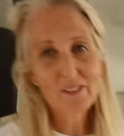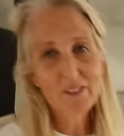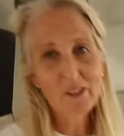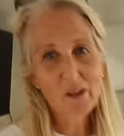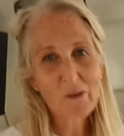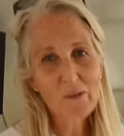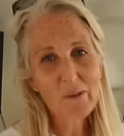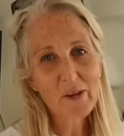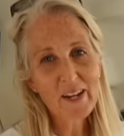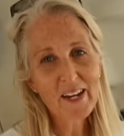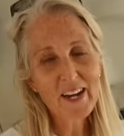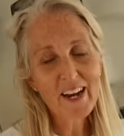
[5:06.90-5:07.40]
So
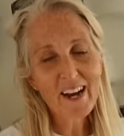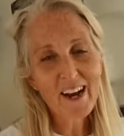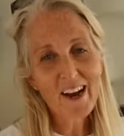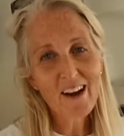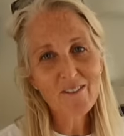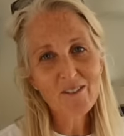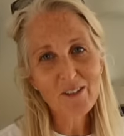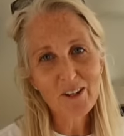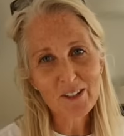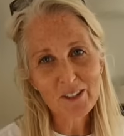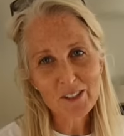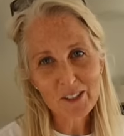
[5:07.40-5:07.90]
we
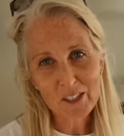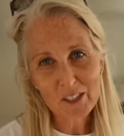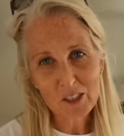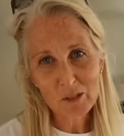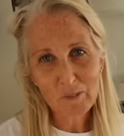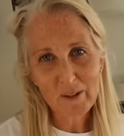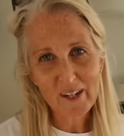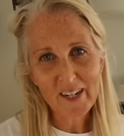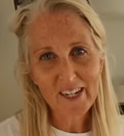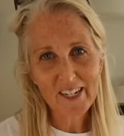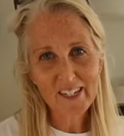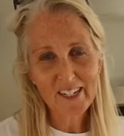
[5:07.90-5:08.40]
have our ditch
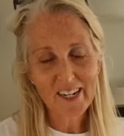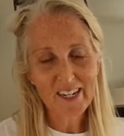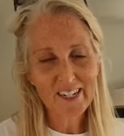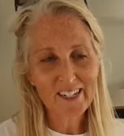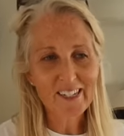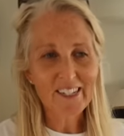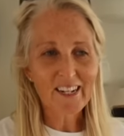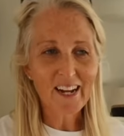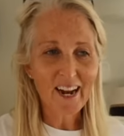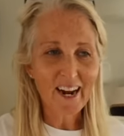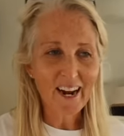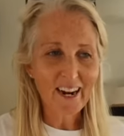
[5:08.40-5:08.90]
bag and
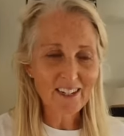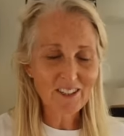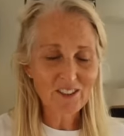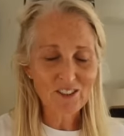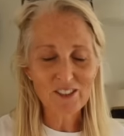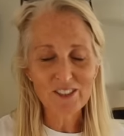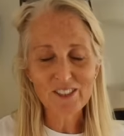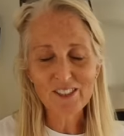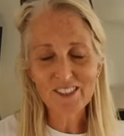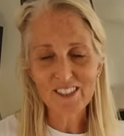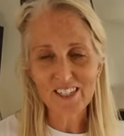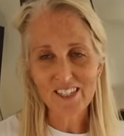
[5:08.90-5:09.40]
it
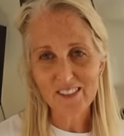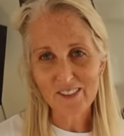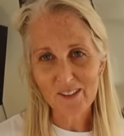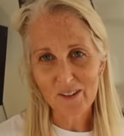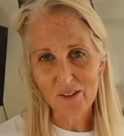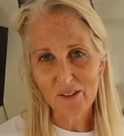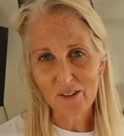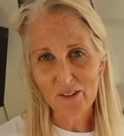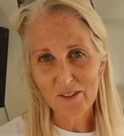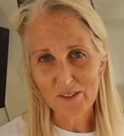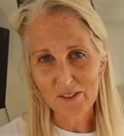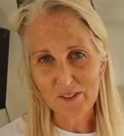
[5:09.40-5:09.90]
actually stays
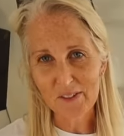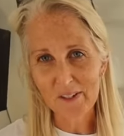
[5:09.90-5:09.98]
out all the